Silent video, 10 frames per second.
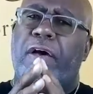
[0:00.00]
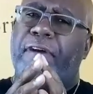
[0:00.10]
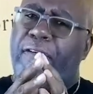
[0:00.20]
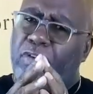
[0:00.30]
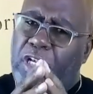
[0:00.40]
if
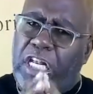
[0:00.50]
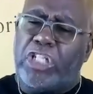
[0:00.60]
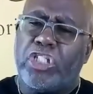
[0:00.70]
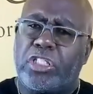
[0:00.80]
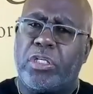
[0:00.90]
I have
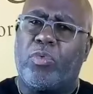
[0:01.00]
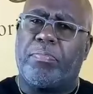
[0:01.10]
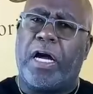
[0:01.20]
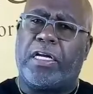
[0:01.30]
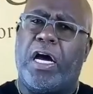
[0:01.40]
relationship with
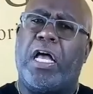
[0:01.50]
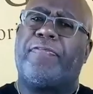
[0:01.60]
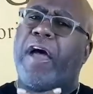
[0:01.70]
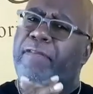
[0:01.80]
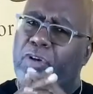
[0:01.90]
my God,
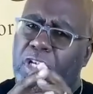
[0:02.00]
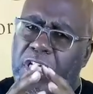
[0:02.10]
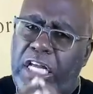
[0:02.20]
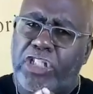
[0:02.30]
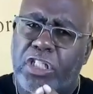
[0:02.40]
if I have
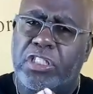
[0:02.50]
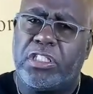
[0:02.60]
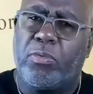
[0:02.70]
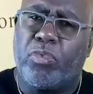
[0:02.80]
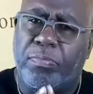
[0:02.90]

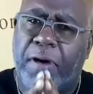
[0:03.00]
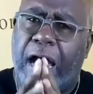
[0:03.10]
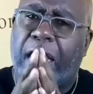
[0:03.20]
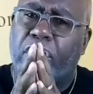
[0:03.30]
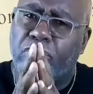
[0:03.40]
relationship with
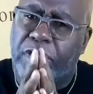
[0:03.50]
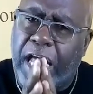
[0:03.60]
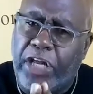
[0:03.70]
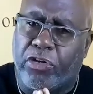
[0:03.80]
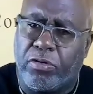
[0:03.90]
my
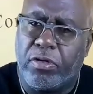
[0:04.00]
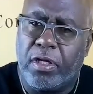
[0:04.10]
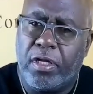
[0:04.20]
creator,